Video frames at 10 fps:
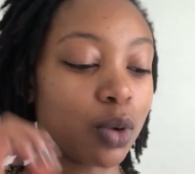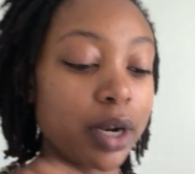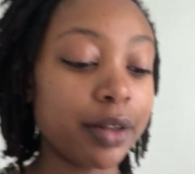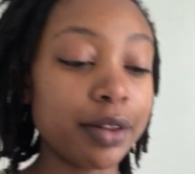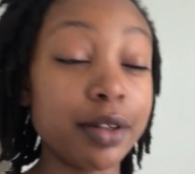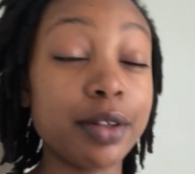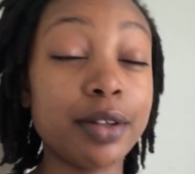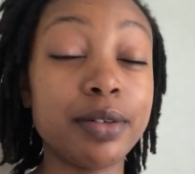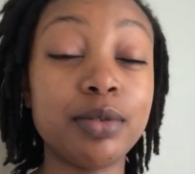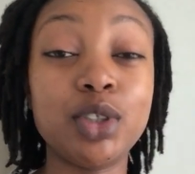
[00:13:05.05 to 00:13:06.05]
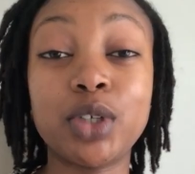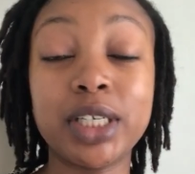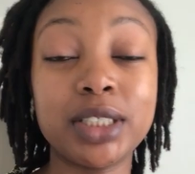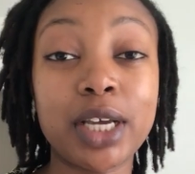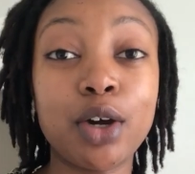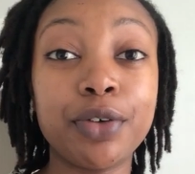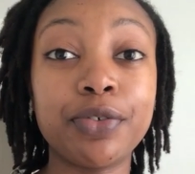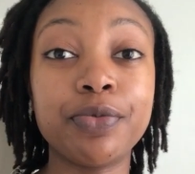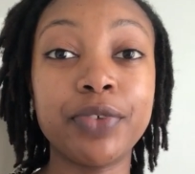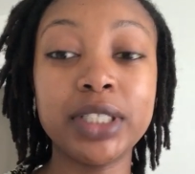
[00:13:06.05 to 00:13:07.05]
another dress I got
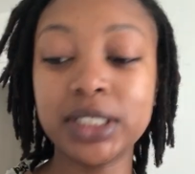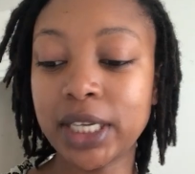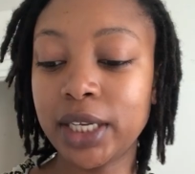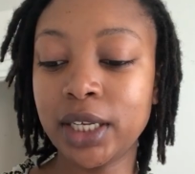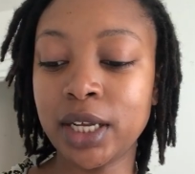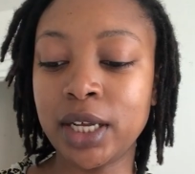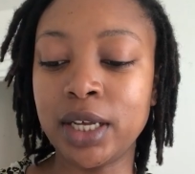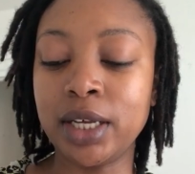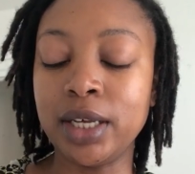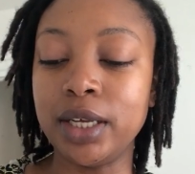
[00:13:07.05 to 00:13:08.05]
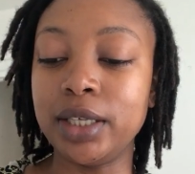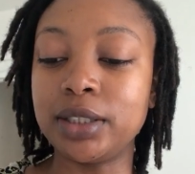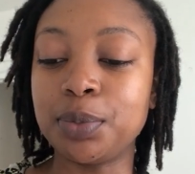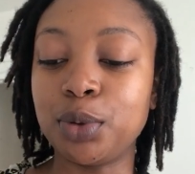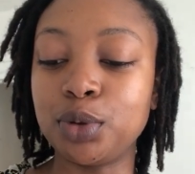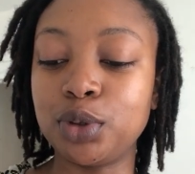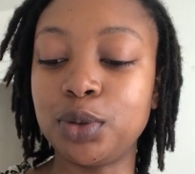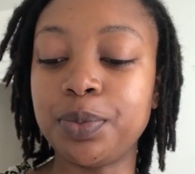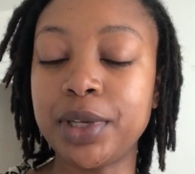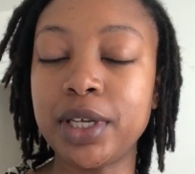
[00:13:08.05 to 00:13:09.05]
from Vinted it's supposed
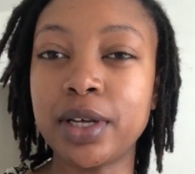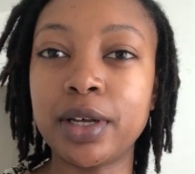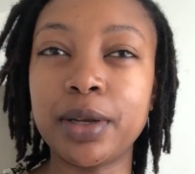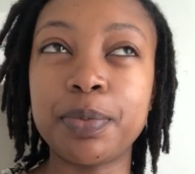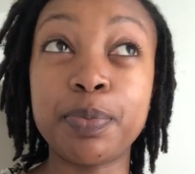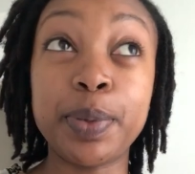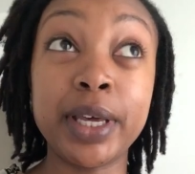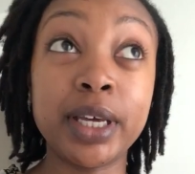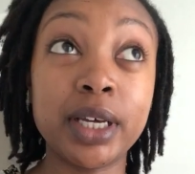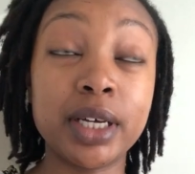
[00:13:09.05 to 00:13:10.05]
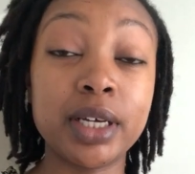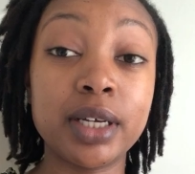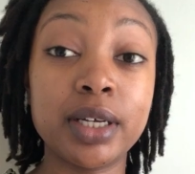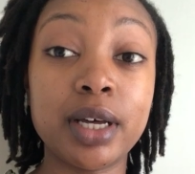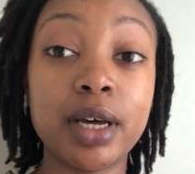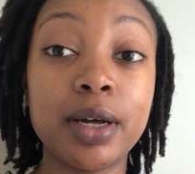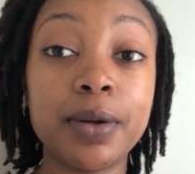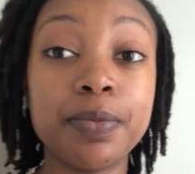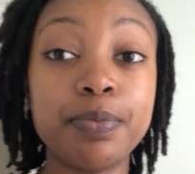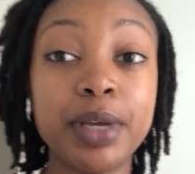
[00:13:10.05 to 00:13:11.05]
to be a pink
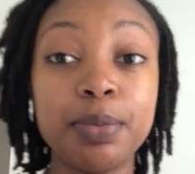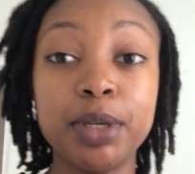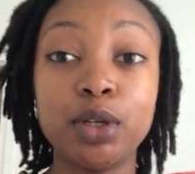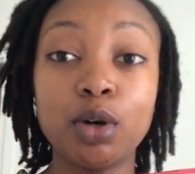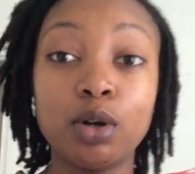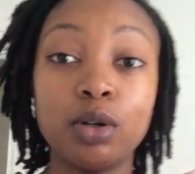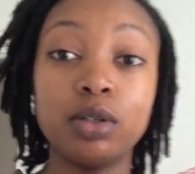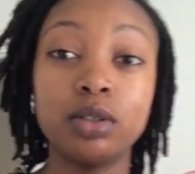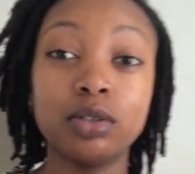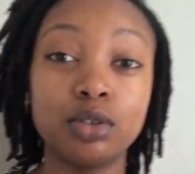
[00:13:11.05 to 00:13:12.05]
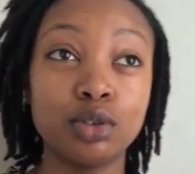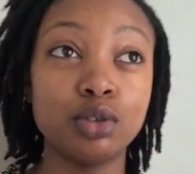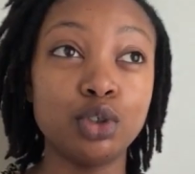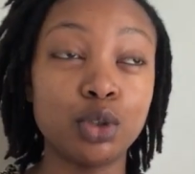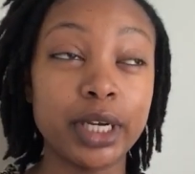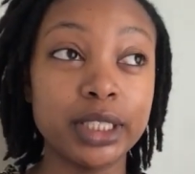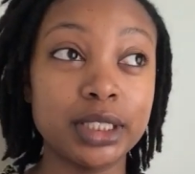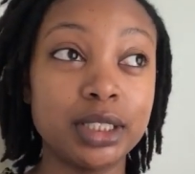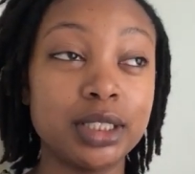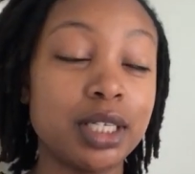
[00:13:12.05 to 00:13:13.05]
um, baby doll dress